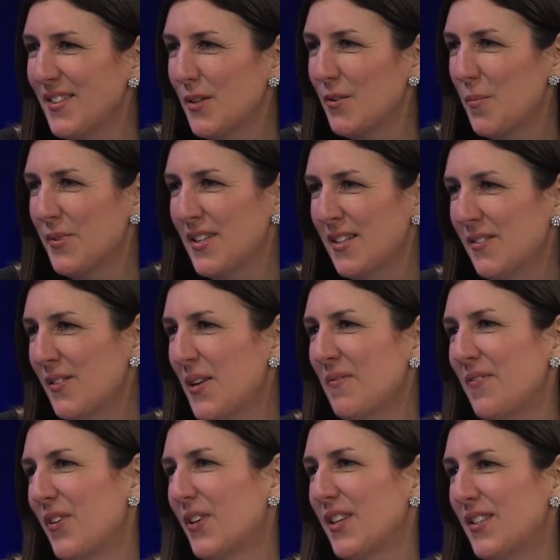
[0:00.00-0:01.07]
our Representative Kim
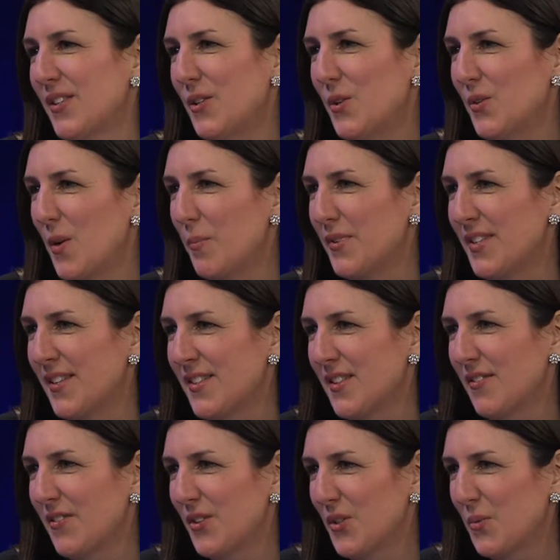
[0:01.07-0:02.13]
Ferguson, who represents the
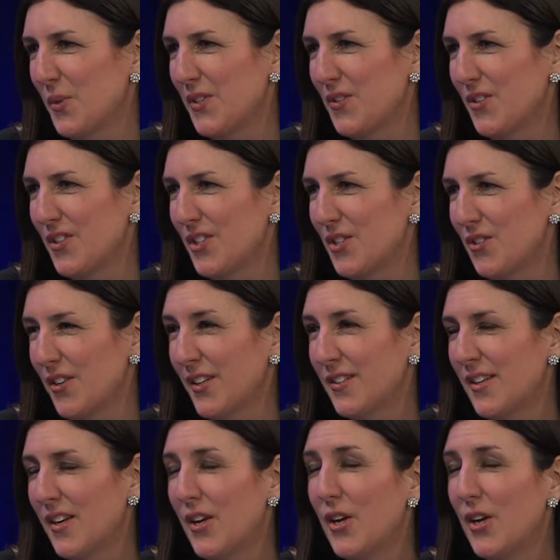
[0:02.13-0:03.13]
1st Worcester District,